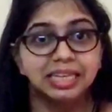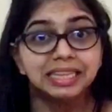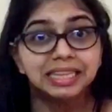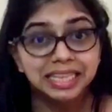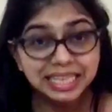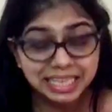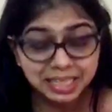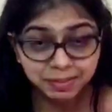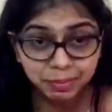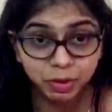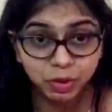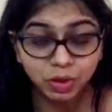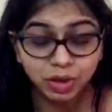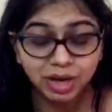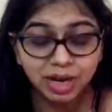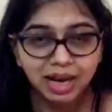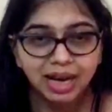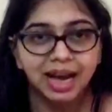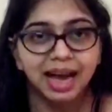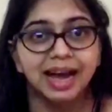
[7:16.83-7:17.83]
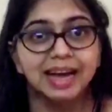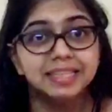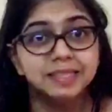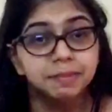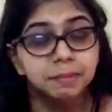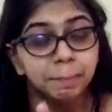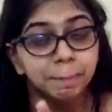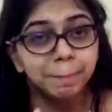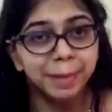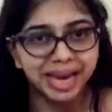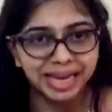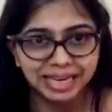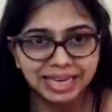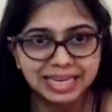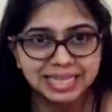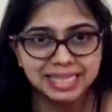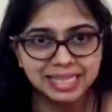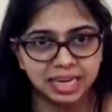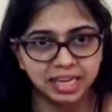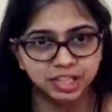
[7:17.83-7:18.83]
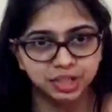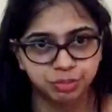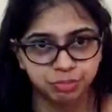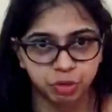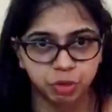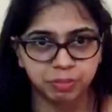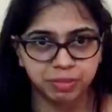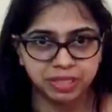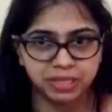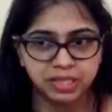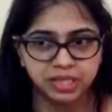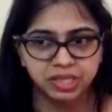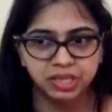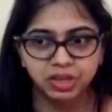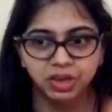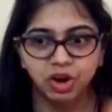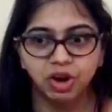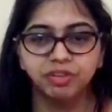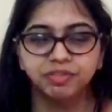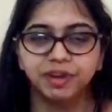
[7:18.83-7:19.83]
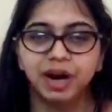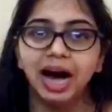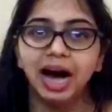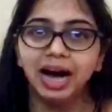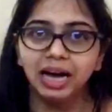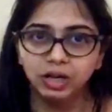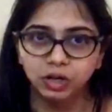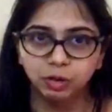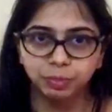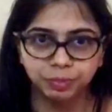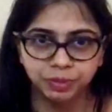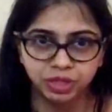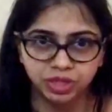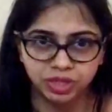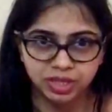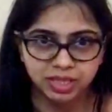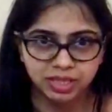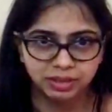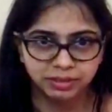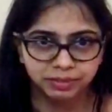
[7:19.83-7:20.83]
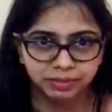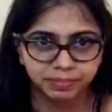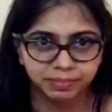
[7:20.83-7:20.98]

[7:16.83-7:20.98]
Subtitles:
This book has many such moments of eye-openers.